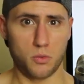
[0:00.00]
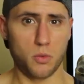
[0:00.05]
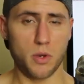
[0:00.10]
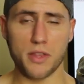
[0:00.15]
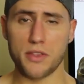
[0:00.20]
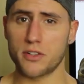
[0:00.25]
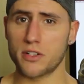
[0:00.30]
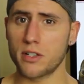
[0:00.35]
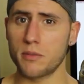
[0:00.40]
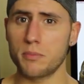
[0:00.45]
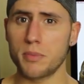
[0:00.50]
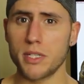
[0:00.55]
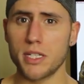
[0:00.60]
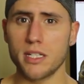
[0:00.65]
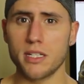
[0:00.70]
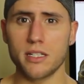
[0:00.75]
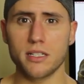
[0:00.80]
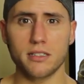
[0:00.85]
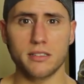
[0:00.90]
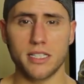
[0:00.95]
whether it
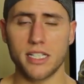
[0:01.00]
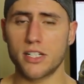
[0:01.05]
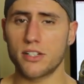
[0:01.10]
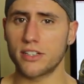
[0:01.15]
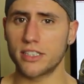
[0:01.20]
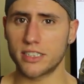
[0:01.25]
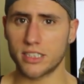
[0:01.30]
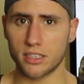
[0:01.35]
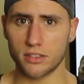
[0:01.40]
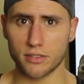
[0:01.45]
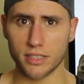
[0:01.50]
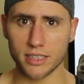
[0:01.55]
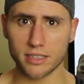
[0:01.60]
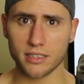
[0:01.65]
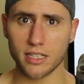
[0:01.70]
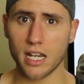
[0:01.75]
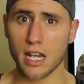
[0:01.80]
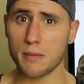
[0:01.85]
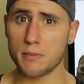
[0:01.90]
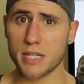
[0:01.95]
be decreasing
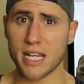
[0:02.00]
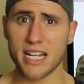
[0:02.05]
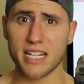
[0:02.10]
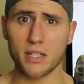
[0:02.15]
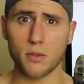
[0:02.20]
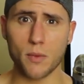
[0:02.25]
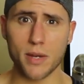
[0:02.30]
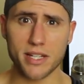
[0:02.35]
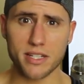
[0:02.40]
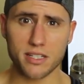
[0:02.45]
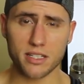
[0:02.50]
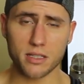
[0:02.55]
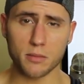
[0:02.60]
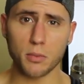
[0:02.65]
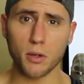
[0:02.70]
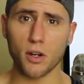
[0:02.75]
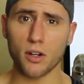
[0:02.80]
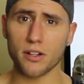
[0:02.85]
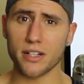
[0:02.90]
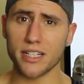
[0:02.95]
rest times, adding weight to
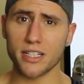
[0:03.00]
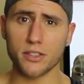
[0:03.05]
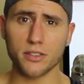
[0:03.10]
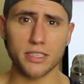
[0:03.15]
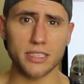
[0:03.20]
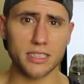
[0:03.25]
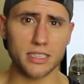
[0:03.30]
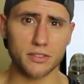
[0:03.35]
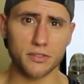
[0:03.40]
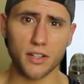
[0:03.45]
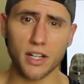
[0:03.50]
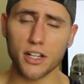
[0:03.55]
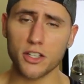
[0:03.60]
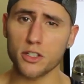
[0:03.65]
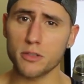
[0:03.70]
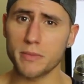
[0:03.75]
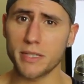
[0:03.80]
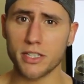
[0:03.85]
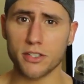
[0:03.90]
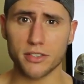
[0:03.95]
the bar, increasing
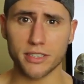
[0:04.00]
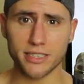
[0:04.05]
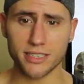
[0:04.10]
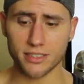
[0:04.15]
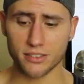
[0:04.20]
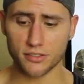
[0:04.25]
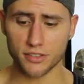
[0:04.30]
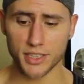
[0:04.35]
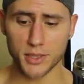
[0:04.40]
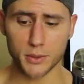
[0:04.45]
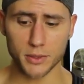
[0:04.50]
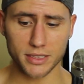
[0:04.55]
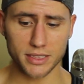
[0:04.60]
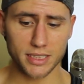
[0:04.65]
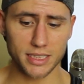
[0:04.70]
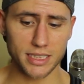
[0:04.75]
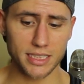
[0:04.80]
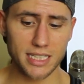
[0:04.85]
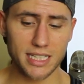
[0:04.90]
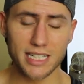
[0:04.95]
volume, increasing
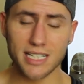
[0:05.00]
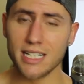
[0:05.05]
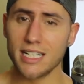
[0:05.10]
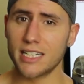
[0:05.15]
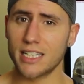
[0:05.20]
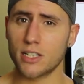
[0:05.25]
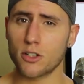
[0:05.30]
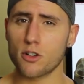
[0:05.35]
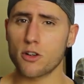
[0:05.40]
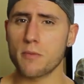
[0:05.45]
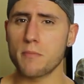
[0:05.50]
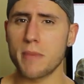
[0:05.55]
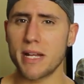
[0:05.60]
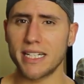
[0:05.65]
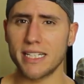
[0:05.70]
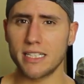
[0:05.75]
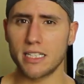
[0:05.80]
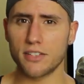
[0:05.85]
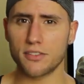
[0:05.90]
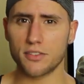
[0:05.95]
frequency. There are
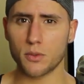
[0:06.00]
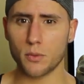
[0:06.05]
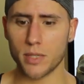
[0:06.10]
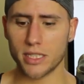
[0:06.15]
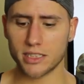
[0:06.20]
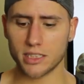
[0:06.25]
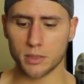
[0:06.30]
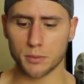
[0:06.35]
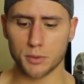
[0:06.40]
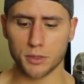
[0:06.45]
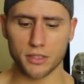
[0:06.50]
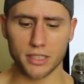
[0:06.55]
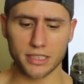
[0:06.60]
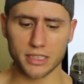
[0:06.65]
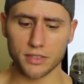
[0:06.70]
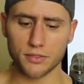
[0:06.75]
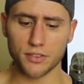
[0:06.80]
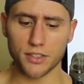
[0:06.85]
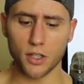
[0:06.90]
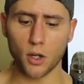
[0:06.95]
many different ways to
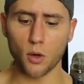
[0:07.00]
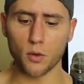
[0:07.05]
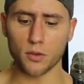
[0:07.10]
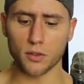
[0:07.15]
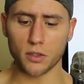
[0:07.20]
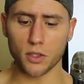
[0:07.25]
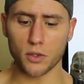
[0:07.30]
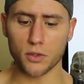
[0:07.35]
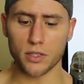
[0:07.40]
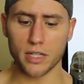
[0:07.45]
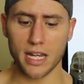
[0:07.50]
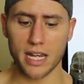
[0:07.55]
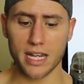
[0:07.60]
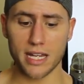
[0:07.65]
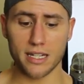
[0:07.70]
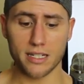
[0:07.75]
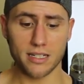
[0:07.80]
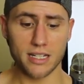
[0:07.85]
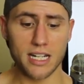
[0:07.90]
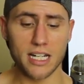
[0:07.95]
progressively overload,
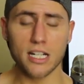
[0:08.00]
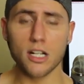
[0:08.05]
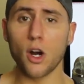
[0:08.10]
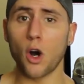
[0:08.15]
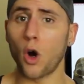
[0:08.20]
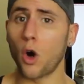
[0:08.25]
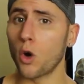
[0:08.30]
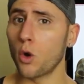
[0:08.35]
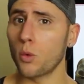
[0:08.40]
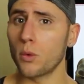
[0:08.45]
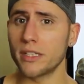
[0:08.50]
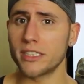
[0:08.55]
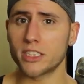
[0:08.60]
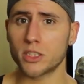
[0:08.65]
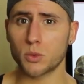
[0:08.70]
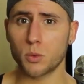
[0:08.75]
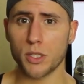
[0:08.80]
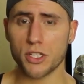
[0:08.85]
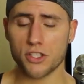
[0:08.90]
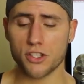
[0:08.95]
and
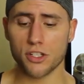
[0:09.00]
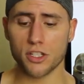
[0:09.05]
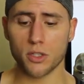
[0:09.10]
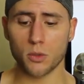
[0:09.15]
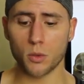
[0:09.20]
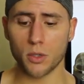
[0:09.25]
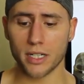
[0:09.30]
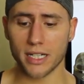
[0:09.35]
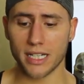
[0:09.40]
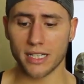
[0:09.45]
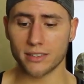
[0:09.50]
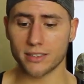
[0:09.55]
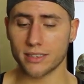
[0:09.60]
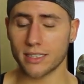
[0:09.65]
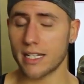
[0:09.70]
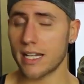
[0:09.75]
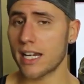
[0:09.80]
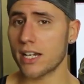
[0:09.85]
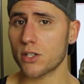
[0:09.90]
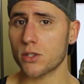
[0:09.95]
always switching your
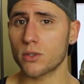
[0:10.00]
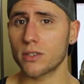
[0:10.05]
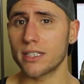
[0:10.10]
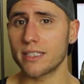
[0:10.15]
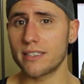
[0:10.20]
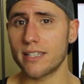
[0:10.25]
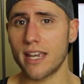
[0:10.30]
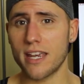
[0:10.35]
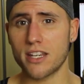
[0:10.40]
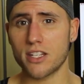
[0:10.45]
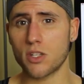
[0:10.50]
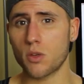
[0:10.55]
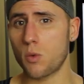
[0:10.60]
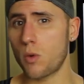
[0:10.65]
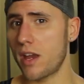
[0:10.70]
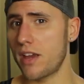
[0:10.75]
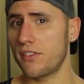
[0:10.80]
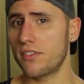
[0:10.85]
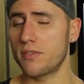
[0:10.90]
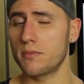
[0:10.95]
workouts actually takes
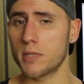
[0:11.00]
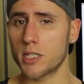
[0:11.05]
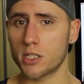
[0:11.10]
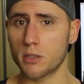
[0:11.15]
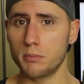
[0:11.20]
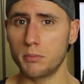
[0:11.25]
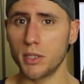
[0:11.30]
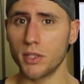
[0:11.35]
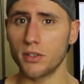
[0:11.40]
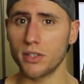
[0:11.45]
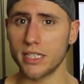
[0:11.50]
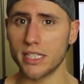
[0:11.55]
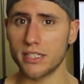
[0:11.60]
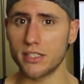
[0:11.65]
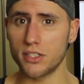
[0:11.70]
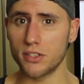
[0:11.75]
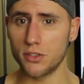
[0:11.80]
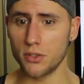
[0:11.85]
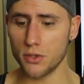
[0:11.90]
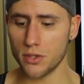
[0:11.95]
away from your
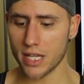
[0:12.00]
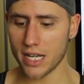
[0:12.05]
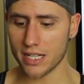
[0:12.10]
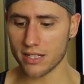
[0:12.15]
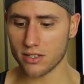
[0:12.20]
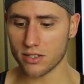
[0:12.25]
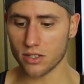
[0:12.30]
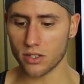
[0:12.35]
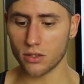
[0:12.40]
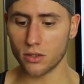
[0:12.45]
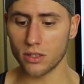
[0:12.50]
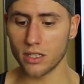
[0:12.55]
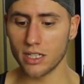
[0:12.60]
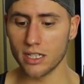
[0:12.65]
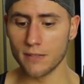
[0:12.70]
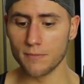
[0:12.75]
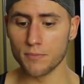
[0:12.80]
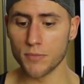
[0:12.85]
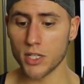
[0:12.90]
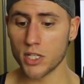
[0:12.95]
ability to do that. So
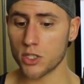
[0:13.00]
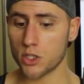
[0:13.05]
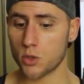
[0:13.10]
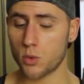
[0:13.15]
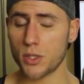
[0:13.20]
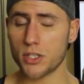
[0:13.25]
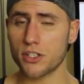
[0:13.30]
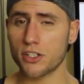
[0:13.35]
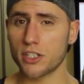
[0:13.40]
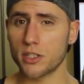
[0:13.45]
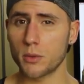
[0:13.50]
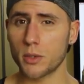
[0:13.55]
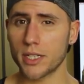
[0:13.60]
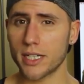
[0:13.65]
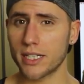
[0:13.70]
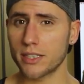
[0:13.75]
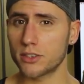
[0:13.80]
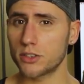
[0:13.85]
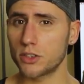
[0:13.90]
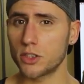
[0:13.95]
switching your
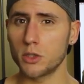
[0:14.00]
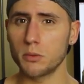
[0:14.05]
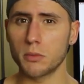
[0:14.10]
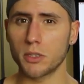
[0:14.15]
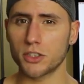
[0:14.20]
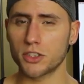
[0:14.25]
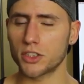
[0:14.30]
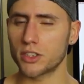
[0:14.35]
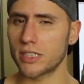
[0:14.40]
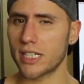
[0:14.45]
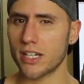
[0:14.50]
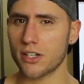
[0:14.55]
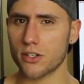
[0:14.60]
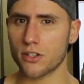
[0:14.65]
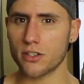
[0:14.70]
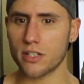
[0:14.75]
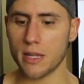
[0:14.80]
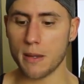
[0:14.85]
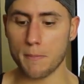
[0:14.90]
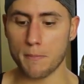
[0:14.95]
workouts too much is
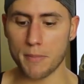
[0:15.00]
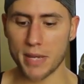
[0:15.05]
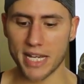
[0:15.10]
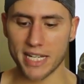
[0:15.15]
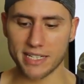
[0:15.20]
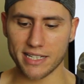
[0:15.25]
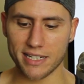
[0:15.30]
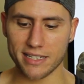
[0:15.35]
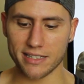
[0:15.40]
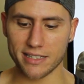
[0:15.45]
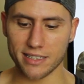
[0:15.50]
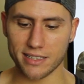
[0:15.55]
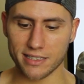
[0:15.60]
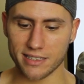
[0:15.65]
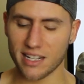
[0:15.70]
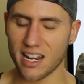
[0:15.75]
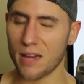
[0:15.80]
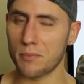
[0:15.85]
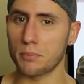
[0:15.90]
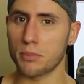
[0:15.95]
actually a bad
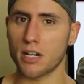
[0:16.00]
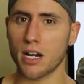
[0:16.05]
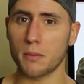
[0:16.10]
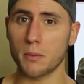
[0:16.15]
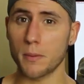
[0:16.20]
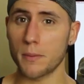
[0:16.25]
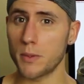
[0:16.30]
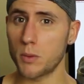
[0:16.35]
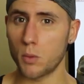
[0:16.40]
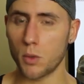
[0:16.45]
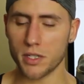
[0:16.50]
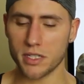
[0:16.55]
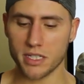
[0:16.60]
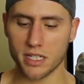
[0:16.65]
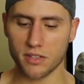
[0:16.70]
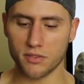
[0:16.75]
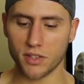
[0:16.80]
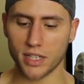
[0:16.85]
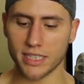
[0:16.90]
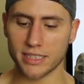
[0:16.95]
idea. I probably
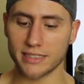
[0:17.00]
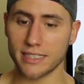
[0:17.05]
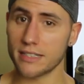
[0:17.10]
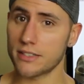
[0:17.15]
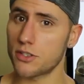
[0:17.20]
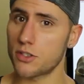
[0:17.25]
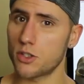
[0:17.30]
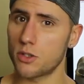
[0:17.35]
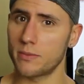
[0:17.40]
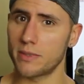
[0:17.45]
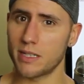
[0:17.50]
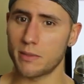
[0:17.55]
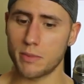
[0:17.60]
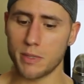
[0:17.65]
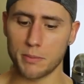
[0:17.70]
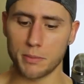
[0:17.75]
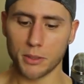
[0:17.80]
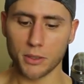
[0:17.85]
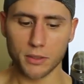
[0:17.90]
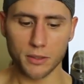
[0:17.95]
wouldn't advise that to too many
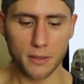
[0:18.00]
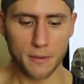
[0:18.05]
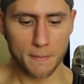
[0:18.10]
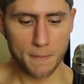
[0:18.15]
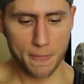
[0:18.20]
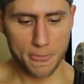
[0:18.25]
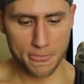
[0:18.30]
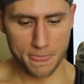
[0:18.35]
people.